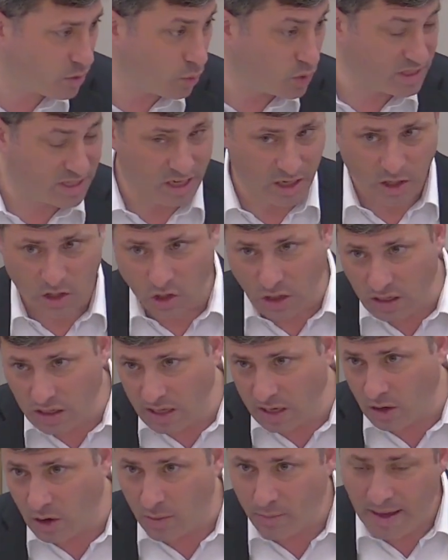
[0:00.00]
Was it a good
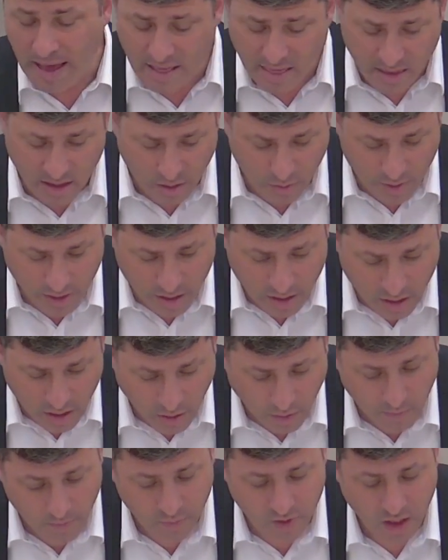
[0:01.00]
thing or a bad thing? We didn't know.